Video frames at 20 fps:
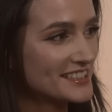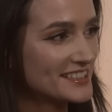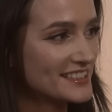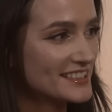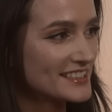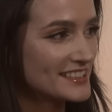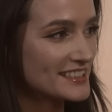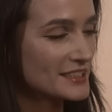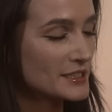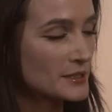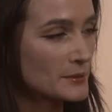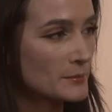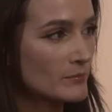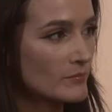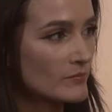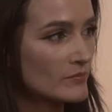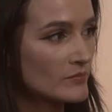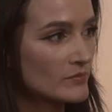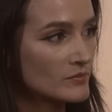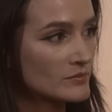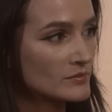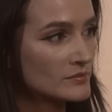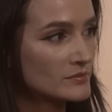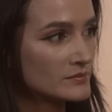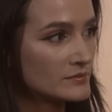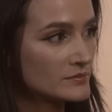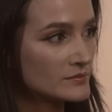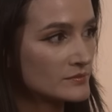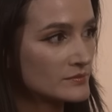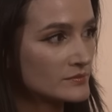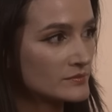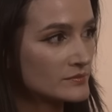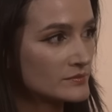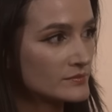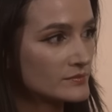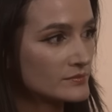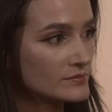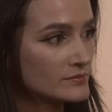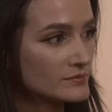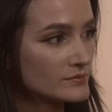
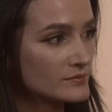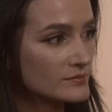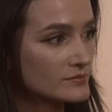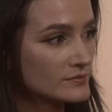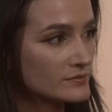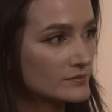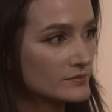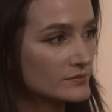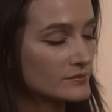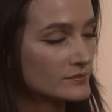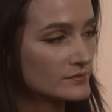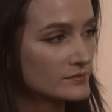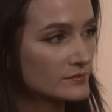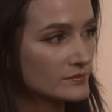No words are spoken by the person on screen.